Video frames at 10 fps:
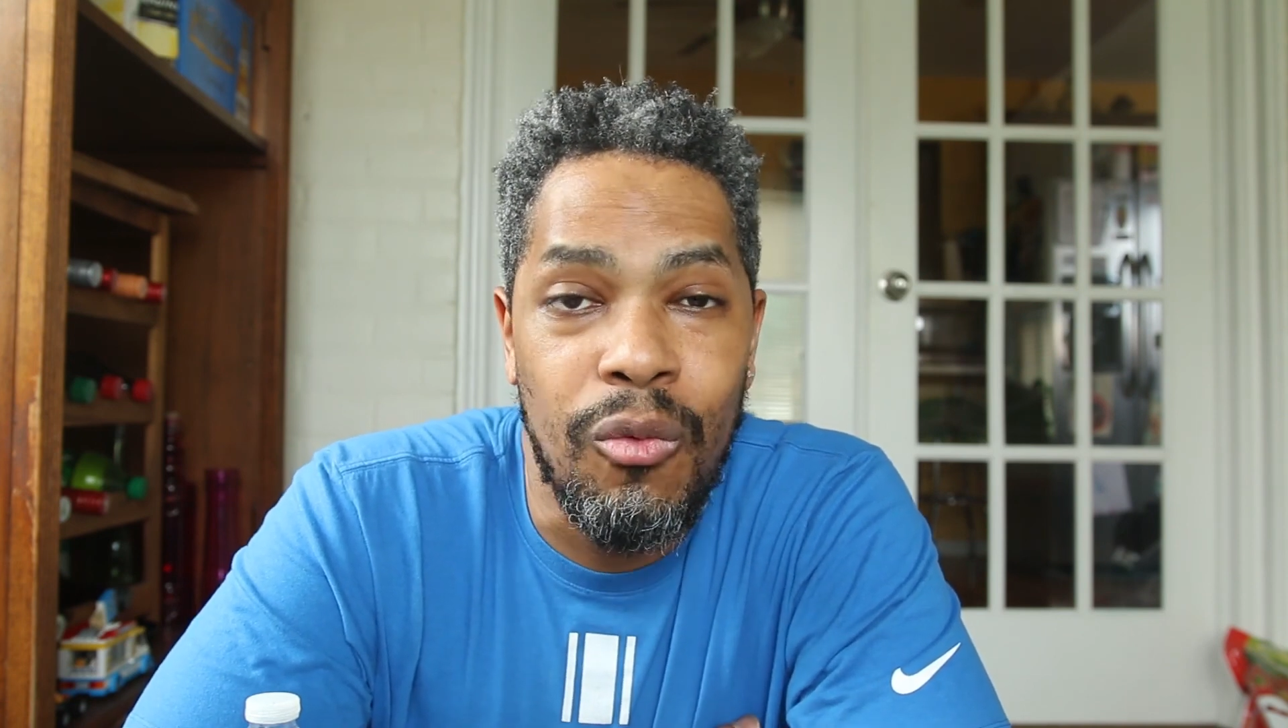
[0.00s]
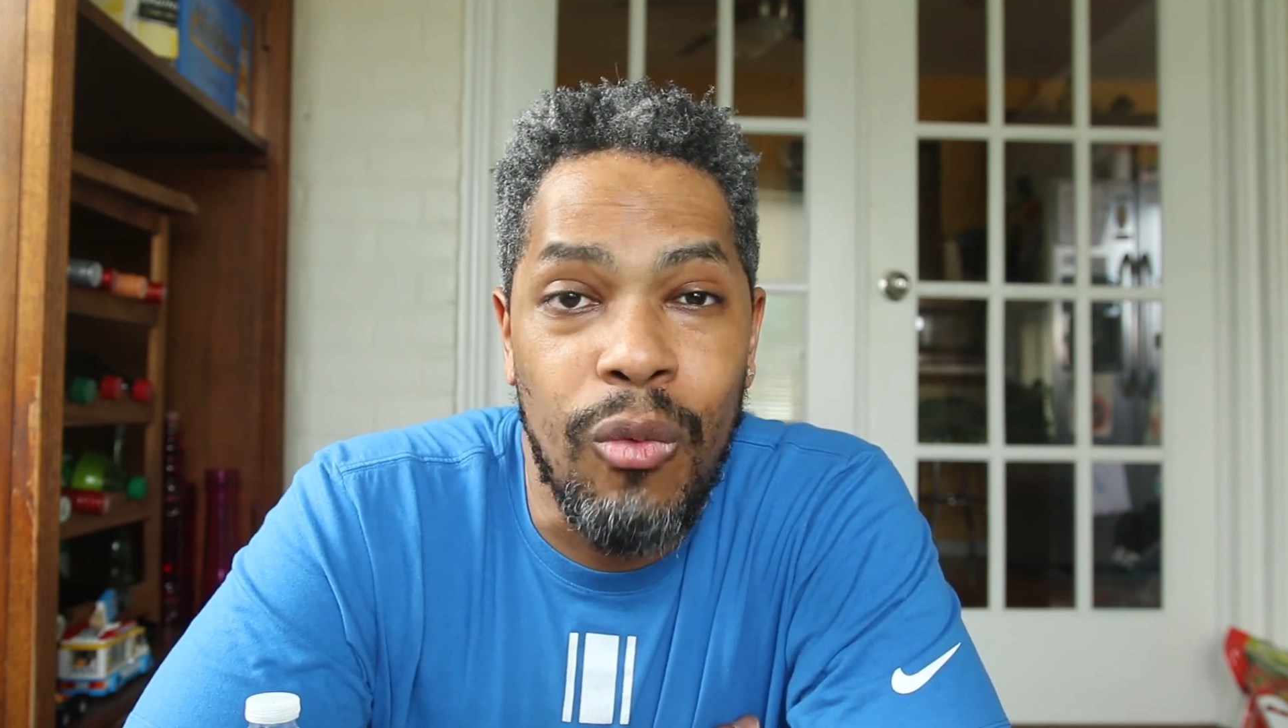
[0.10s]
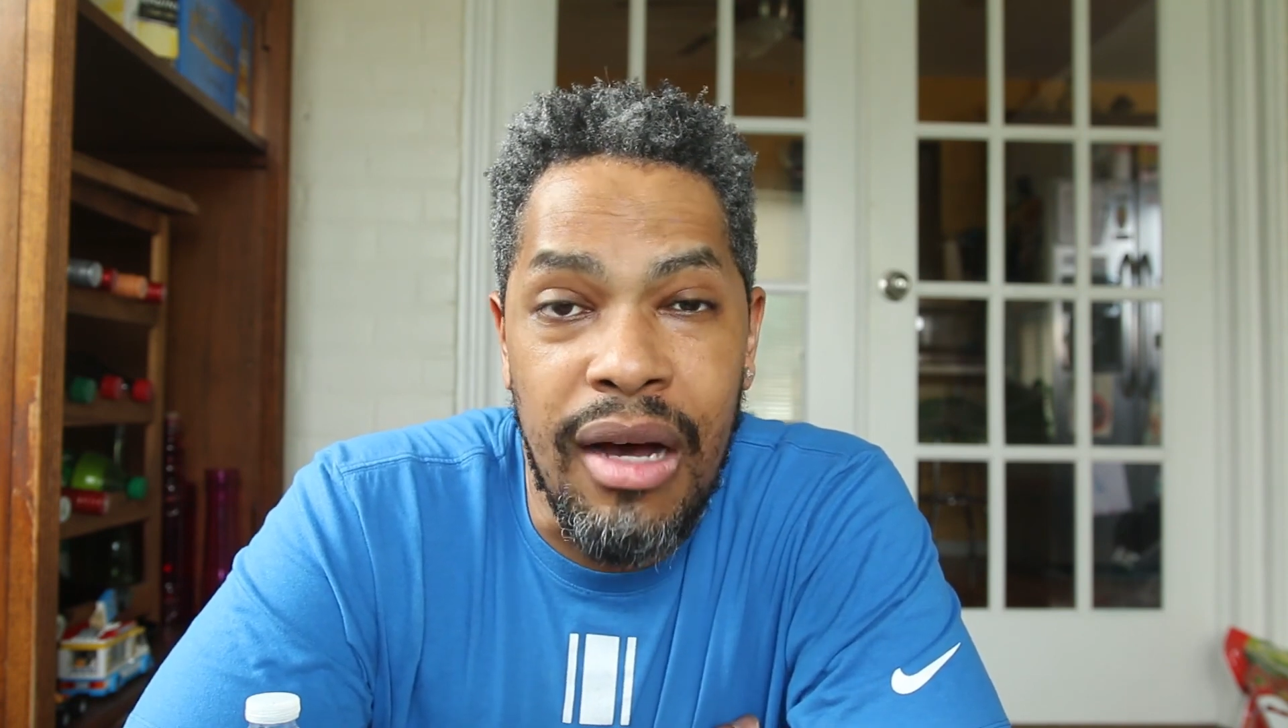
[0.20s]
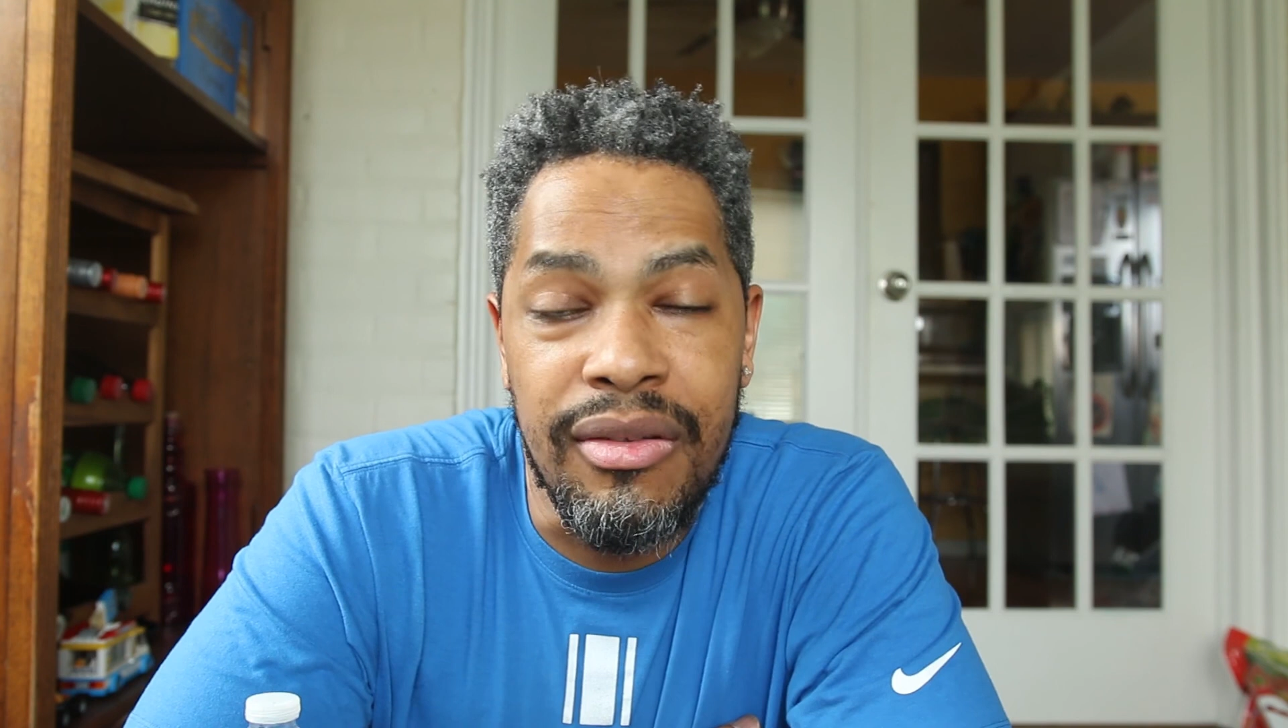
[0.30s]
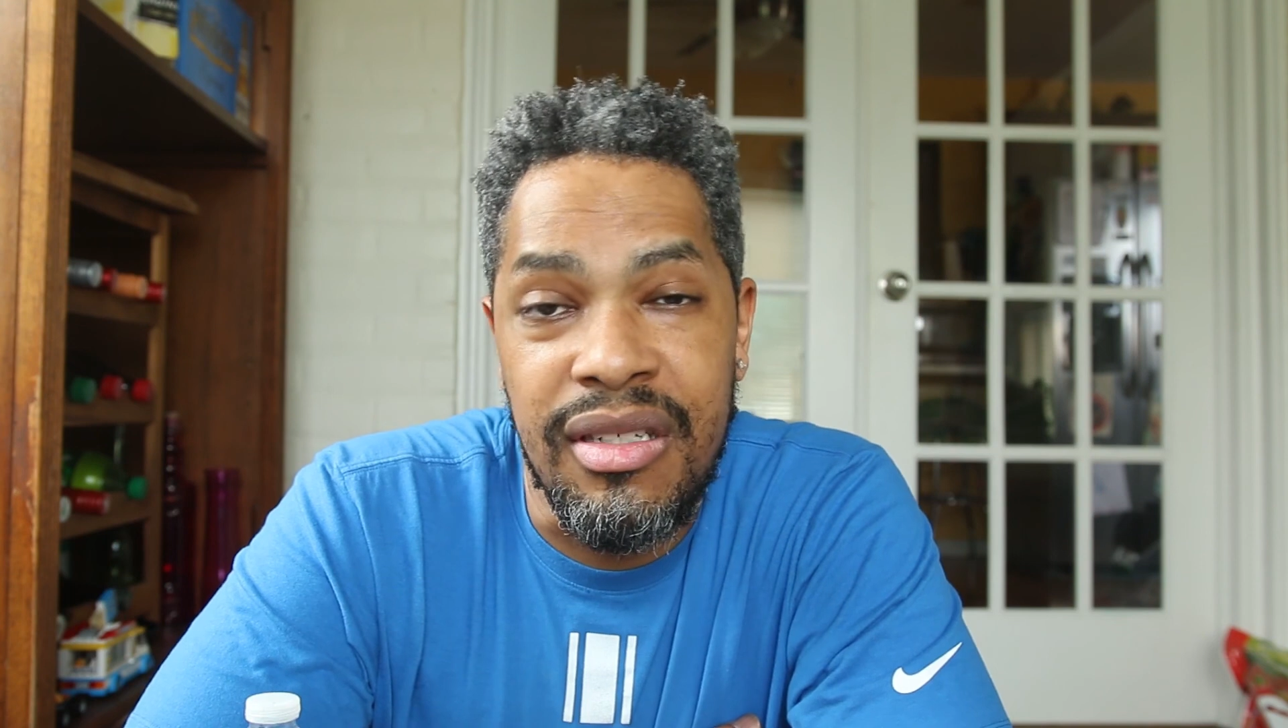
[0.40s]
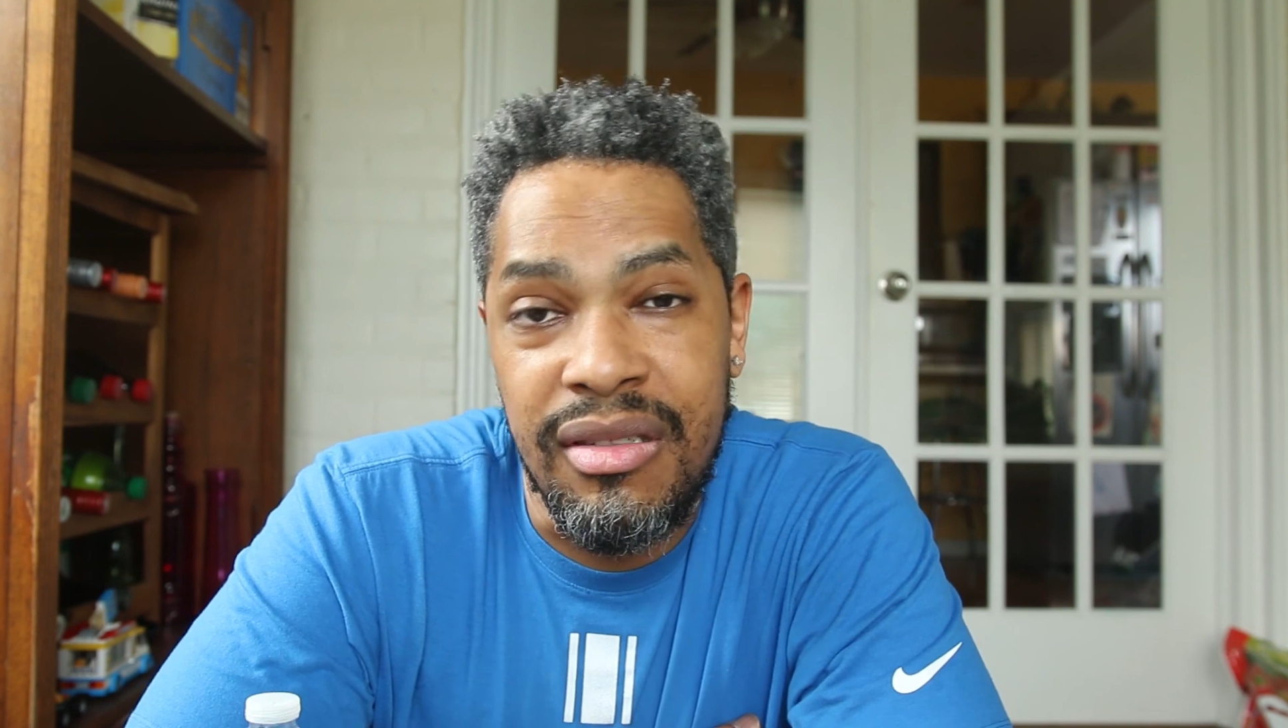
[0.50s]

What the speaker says: while these